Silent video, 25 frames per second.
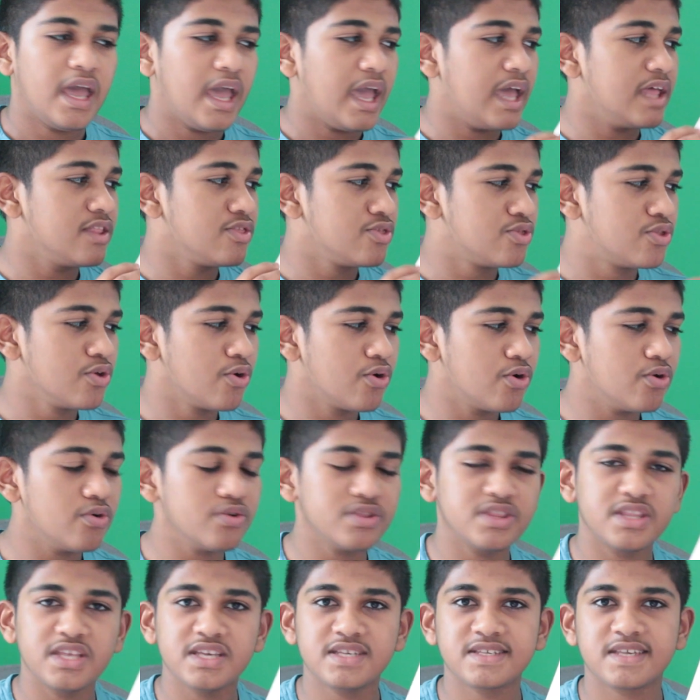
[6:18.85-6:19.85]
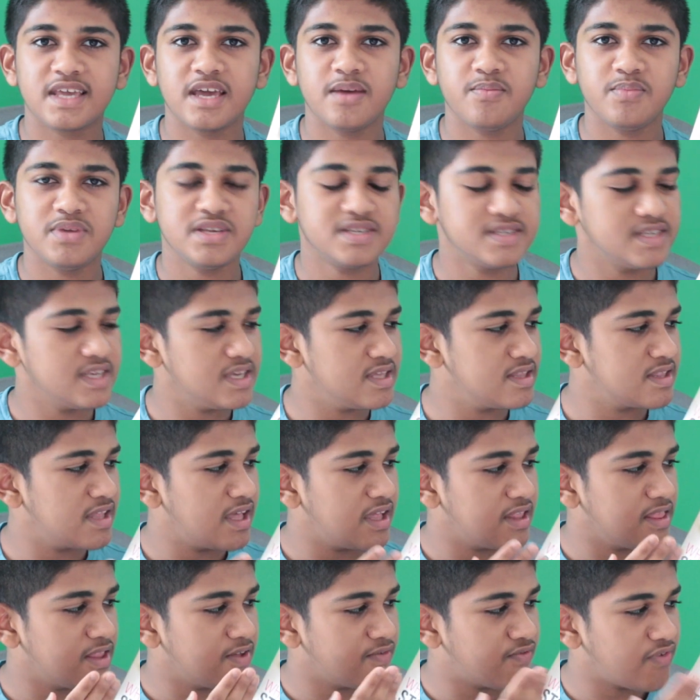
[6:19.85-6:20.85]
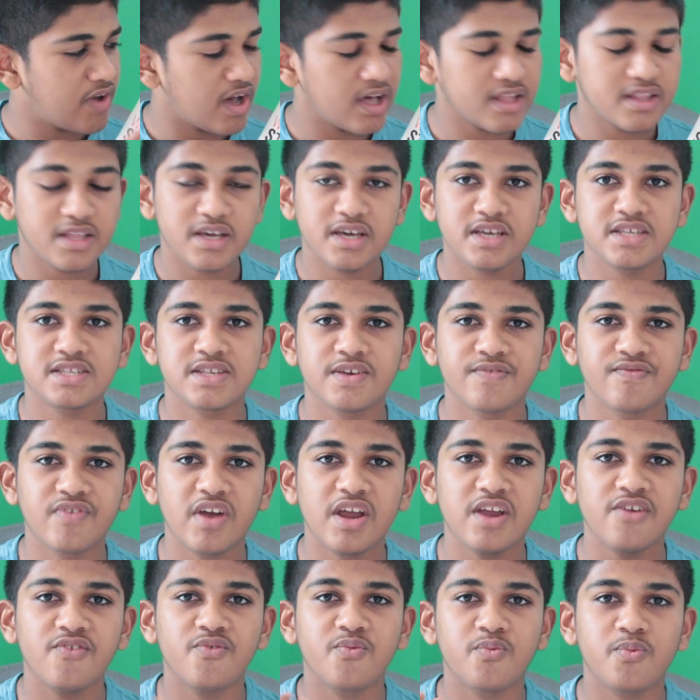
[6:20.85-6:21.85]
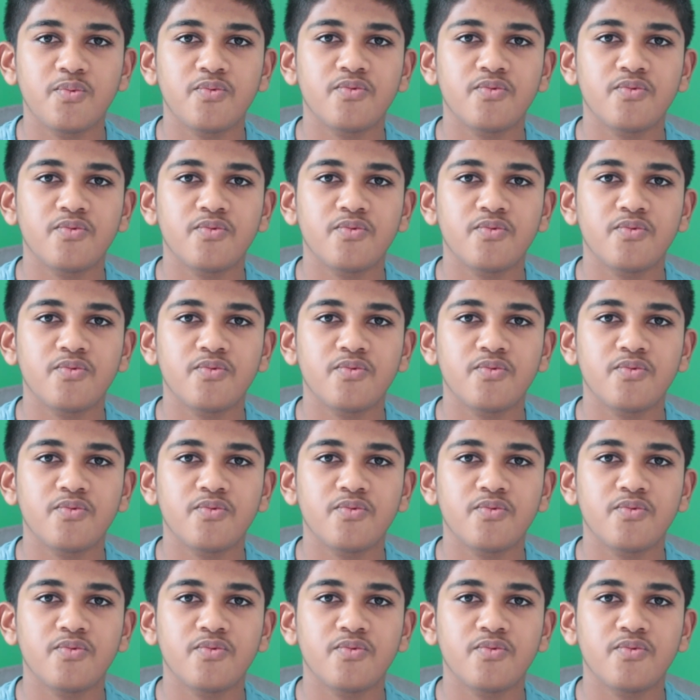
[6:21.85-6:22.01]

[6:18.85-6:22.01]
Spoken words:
And though this can be seen that the father is a very